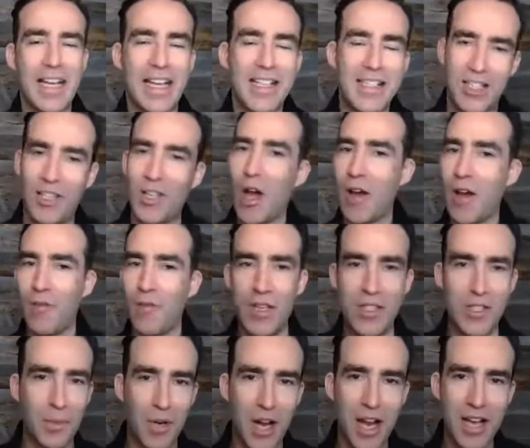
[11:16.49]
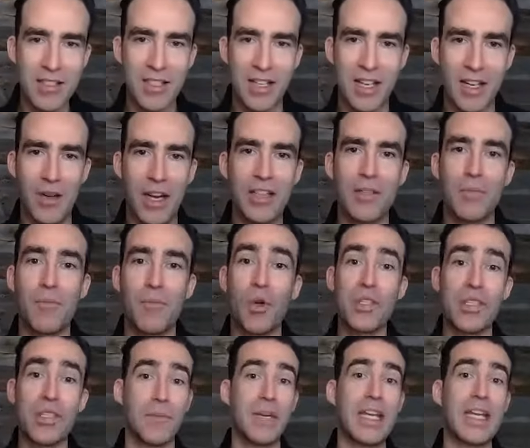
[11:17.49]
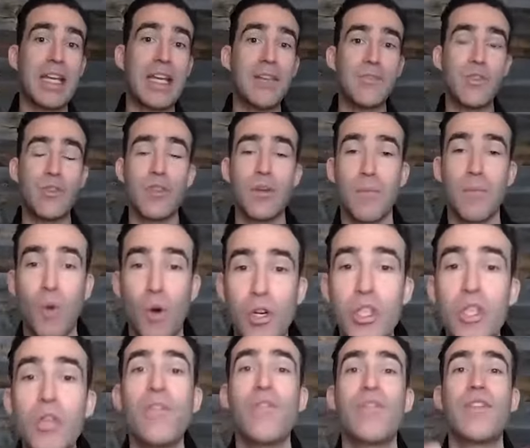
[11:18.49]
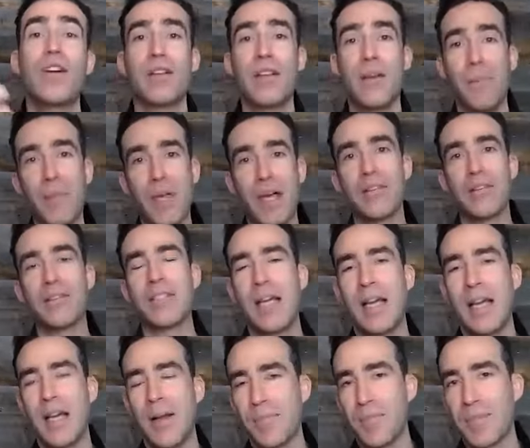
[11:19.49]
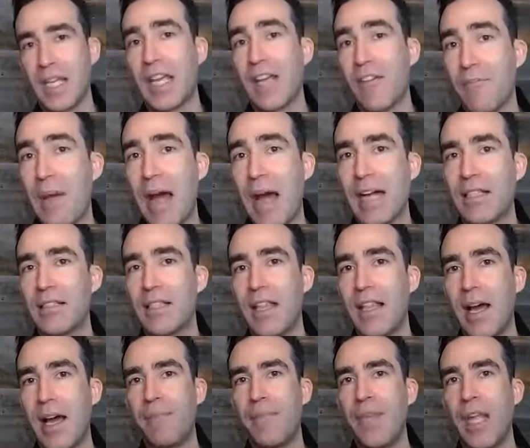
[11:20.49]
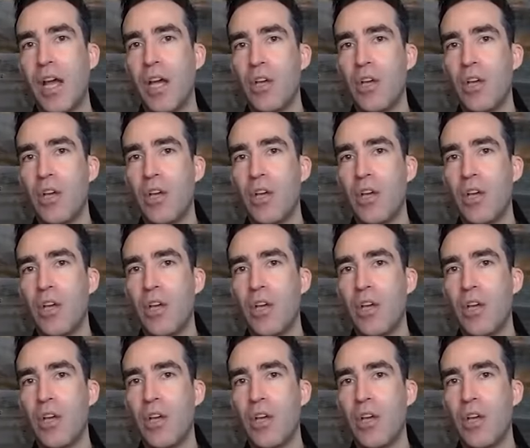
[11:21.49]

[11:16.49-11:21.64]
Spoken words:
That's the law of reciprocity, right? The more somebody gives you, the more you feel compelled to give back to them.